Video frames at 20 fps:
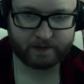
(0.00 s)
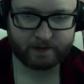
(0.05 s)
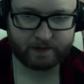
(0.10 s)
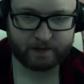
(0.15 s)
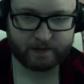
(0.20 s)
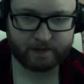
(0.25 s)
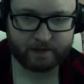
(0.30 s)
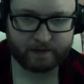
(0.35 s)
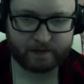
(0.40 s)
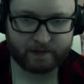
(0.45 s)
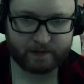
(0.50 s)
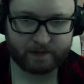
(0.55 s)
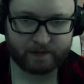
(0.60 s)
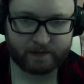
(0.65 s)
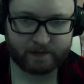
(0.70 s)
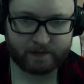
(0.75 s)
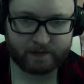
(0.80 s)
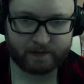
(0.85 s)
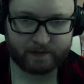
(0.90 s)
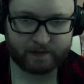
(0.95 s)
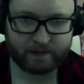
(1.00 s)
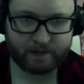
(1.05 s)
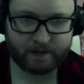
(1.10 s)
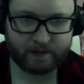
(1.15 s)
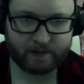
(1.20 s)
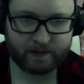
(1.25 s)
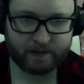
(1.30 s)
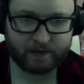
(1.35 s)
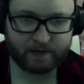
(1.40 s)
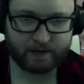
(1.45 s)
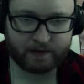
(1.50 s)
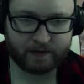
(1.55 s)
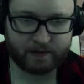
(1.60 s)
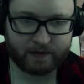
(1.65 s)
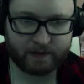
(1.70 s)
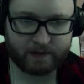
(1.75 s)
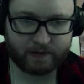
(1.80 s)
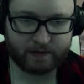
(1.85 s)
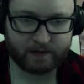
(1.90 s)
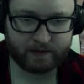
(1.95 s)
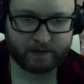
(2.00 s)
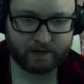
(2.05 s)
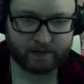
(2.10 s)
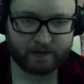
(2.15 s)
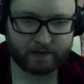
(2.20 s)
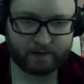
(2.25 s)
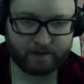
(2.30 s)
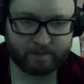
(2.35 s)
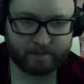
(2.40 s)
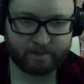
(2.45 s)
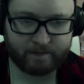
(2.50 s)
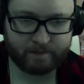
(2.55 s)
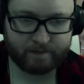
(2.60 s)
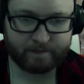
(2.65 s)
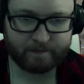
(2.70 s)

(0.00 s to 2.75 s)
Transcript: (silence)